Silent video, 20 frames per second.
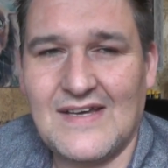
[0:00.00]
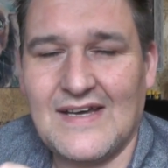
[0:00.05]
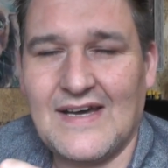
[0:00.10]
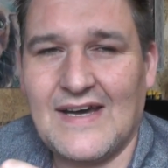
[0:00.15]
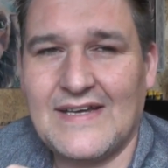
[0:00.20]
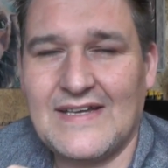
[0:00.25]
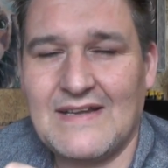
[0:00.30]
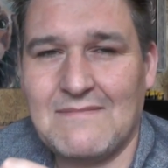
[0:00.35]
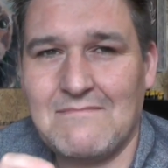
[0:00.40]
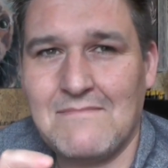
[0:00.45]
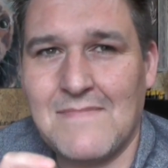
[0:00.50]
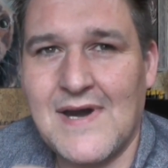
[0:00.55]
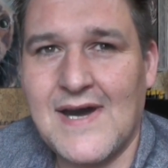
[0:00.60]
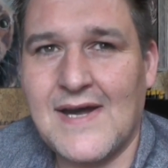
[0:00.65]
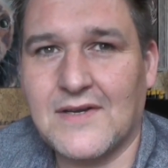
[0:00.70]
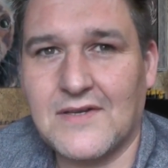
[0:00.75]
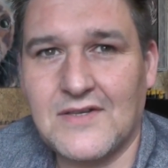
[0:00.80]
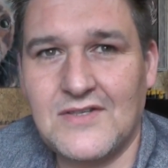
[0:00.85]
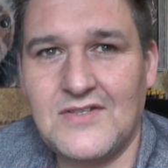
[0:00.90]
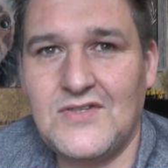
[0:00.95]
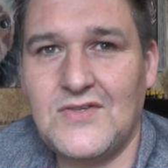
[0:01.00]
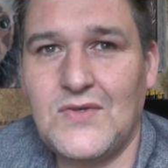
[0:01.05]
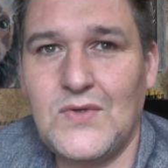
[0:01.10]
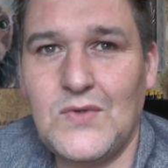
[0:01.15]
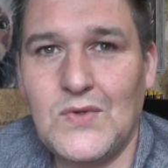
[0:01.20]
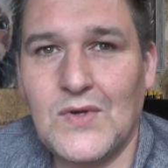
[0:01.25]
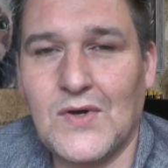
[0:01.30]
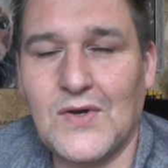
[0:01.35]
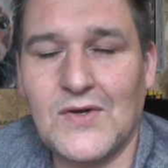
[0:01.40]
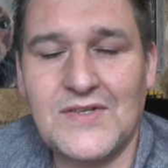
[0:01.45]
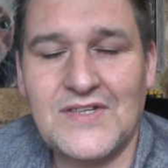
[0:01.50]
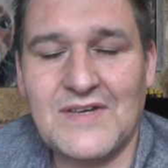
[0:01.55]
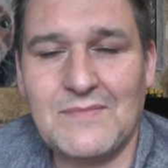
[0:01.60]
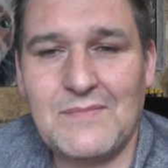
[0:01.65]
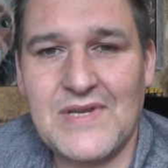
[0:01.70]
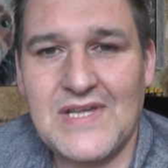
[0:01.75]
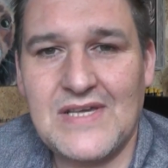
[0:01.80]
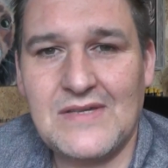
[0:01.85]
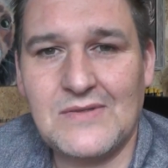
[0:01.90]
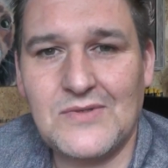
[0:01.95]
I had a Mark II Honda
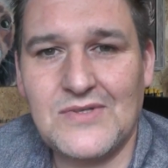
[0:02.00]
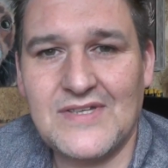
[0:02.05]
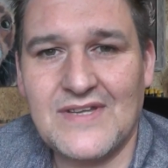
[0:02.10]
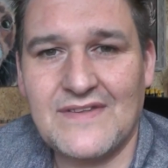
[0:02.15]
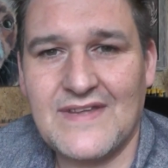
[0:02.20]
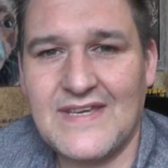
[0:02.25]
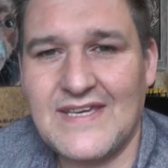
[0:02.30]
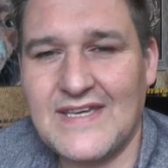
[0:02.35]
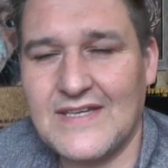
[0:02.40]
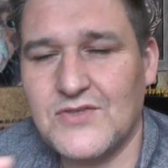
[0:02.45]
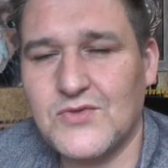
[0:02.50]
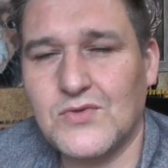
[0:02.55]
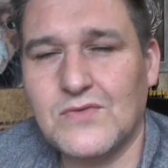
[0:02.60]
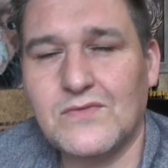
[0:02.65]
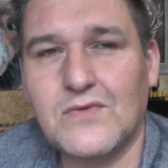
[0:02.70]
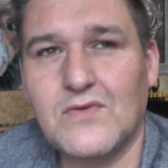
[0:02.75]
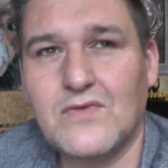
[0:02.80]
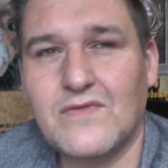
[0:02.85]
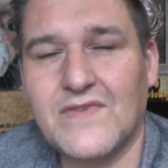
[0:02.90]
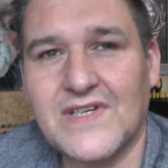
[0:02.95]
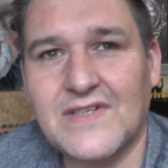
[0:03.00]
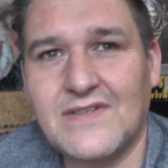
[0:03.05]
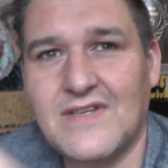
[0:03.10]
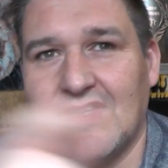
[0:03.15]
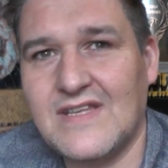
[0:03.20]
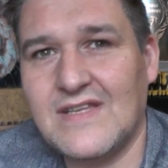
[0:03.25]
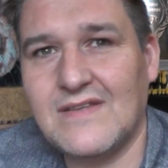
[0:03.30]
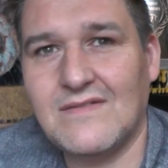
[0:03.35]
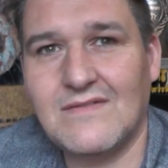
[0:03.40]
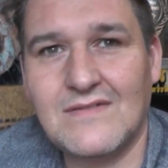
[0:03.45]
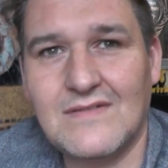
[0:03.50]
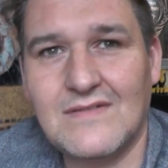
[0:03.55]
Prelude. I think I drove over to the